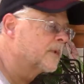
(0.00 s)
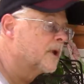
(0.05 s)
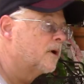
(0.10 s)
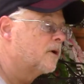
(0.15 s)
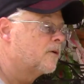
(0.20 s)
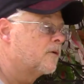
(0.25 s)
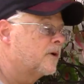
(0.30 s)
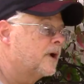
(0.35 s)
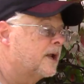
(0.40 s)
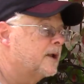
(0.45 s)

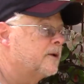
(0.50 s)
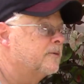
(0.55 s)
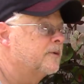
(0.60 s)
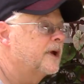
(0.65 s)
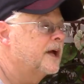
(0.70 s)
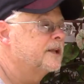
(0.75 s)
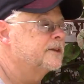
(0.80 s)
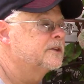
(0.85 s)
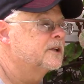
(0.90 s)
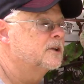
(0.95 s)
Alrighty, we've
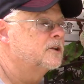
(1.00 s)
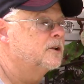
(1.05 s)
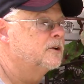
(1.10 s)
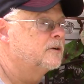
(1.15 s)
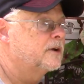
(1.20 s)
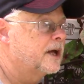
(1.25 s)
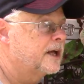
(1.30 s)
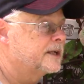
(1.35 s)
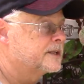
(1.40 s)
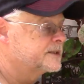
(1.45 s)
got the glue
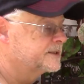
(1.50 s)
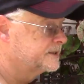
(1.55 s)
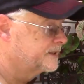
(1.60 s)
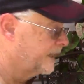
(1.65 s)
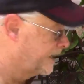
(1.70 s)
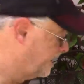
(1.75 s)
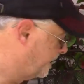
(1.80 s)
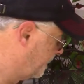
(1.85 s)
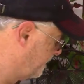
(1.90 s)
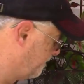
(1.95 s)
kind of set
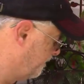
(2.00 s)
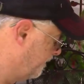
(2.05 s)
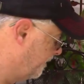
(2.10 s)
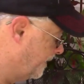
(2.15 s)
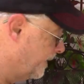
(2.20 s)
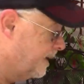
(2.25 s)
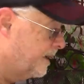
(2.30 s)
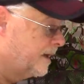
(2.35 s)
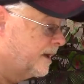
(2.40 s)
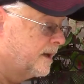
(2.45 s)
up.
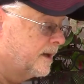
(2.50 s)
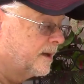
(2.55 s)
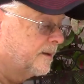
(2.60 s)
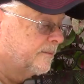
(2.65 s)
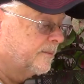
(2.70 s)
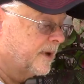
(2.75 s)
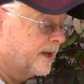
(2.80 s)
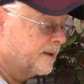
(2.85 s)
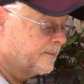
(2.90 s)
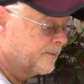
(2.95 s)

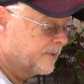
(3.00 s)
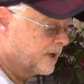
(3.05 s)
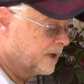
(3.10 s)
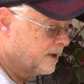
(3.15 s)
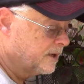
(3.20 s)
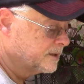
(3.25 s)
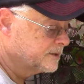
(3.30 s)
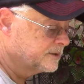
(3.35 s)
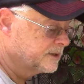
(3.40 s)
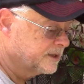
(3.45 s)
And
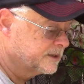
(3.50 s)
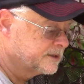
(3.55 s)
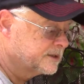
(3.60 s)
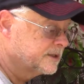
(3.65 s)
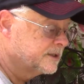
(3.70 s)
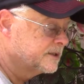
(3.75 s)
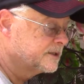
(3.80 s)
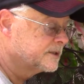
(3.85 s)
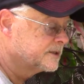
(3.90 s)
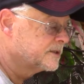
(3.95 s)
because this
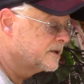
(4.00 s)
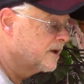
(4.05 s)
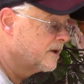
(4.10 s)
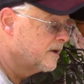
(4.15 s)
is